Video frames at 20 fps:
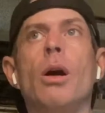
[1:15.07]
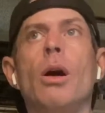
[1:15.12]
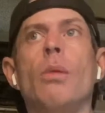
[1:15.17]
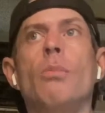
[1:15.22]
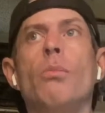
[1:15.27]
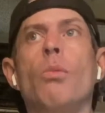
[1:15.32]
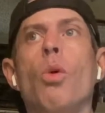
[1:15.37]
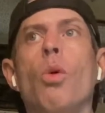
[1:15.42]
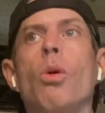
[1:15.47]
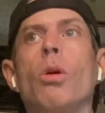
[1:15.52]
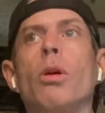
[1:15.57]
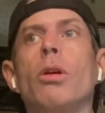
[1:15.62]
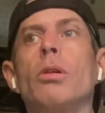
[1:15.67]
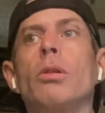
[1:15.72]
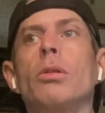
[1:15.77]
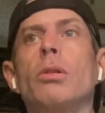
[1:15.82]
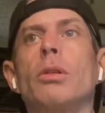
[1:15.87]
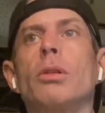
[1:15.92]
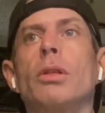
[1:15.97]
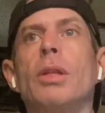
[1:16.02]

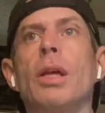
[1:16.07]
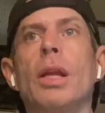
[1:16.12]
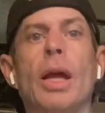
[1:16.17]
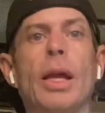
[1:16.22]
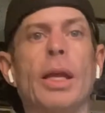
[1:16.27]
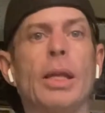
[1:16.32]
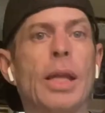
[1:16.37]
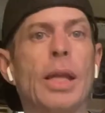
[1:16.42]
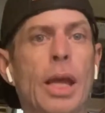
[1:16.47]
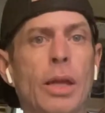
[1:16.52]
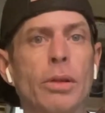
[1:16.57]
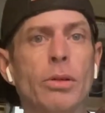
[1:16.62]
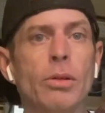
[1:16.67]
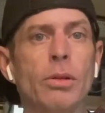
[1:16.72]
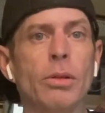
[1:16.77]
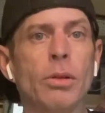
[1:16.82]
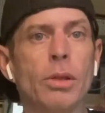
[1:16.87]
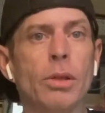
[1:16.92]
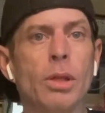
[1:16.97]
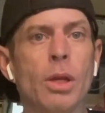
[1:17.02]
more than I can handle,